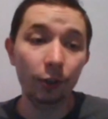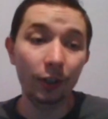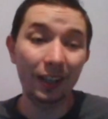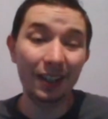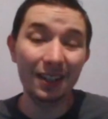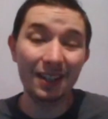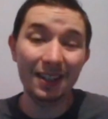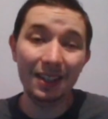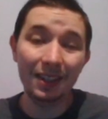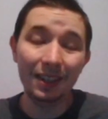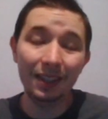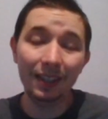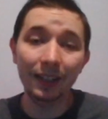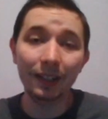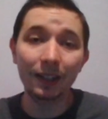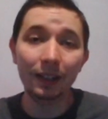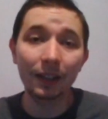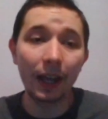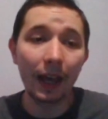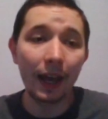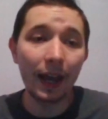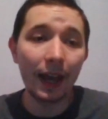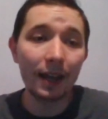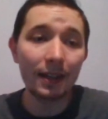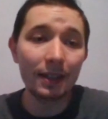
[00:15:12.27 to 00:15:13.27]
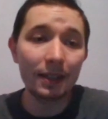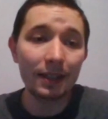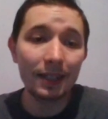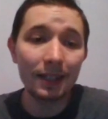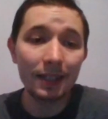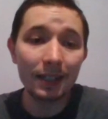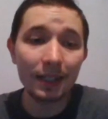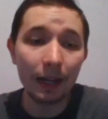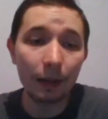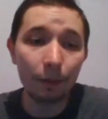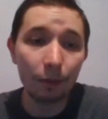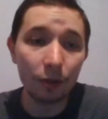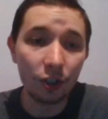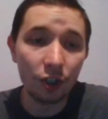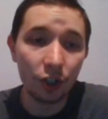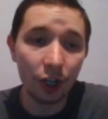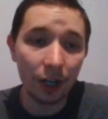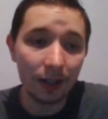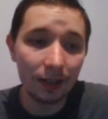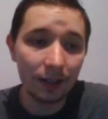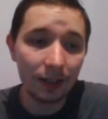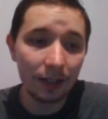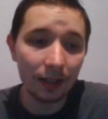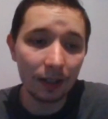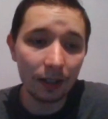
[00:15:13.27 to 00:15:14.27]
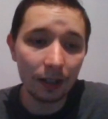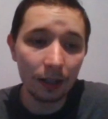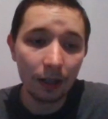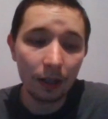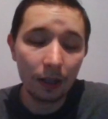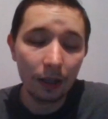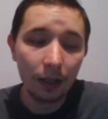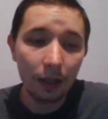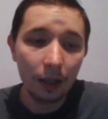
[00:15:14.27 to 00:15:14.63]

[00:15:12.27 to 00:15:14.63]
He still has some chances.